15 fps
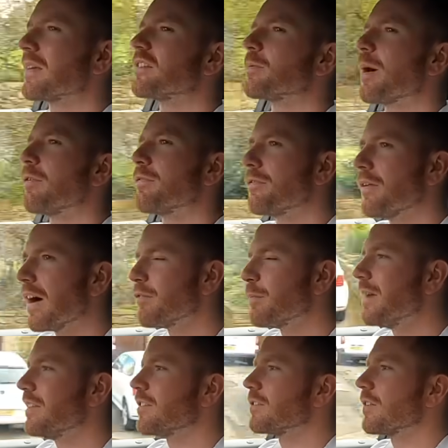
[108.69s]
think it's about 5
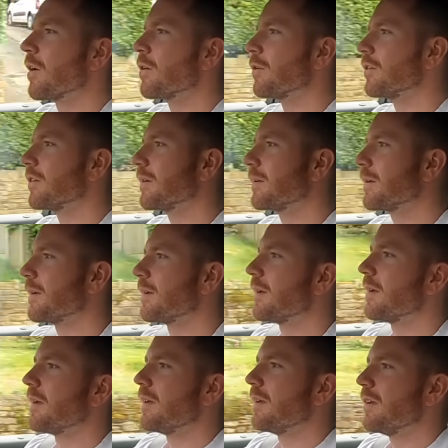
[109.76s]
metres long.
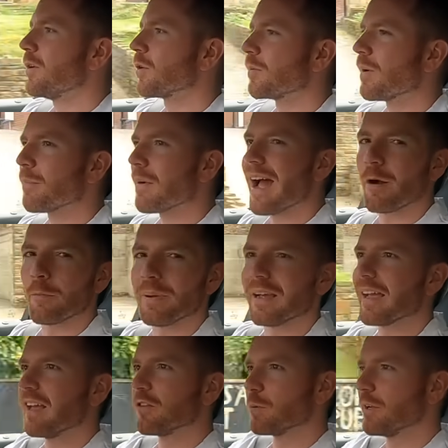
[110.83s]
You'll remember how
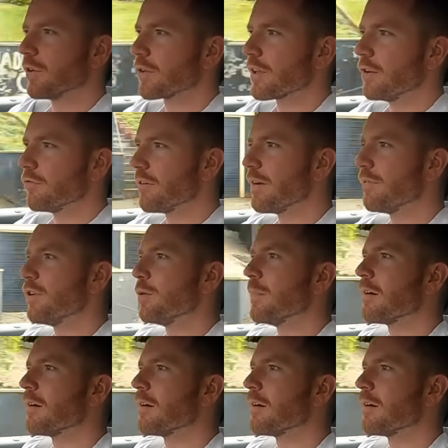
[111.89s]
big it is when you look in your rear view